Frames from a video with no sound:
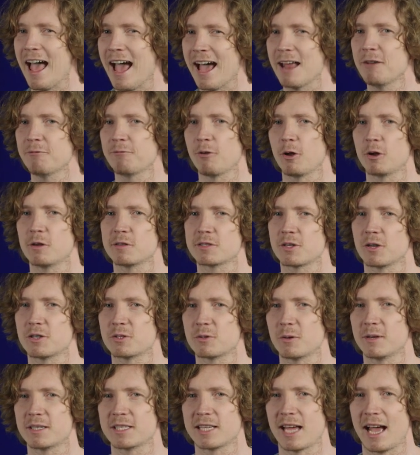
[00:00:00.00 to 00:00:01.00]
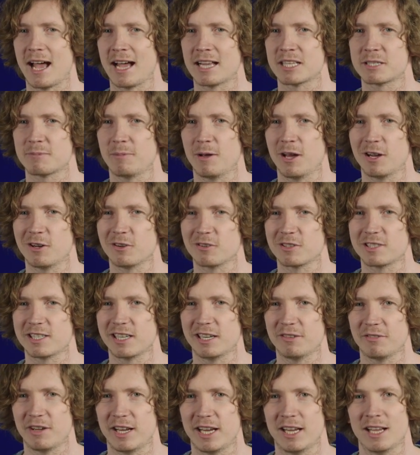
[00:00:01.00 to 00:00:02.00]
and follow us on Twitter at
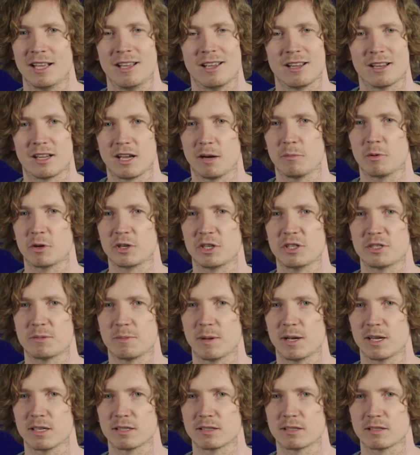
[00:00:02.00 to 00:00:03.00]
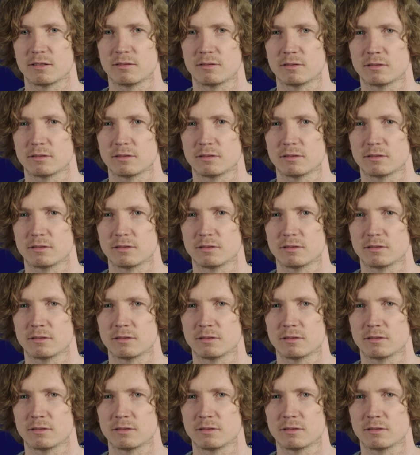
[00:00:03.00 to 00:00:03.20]
SpurredOnTV. Come on, you Spurs.